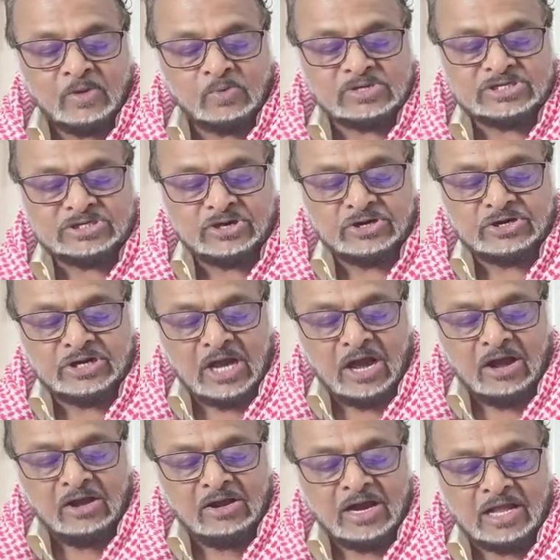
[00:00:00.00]
Was turned
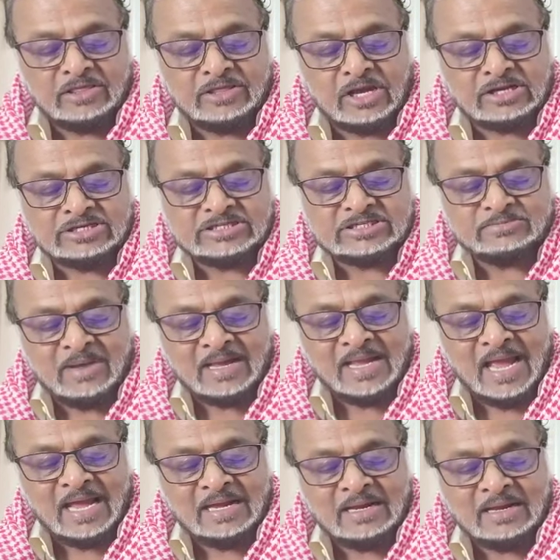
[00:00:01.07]
down, and thus my
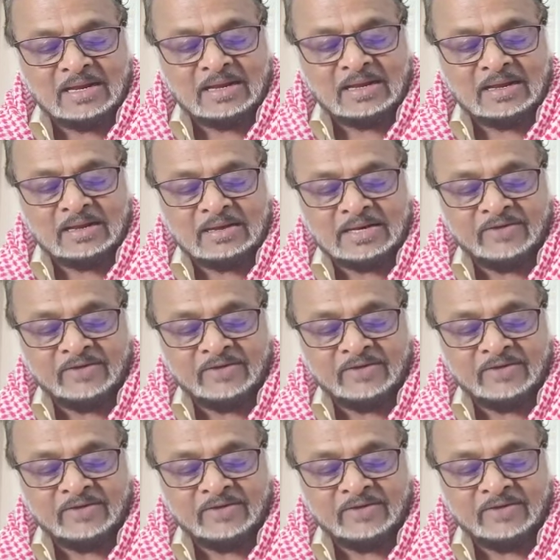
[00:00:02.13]
anger.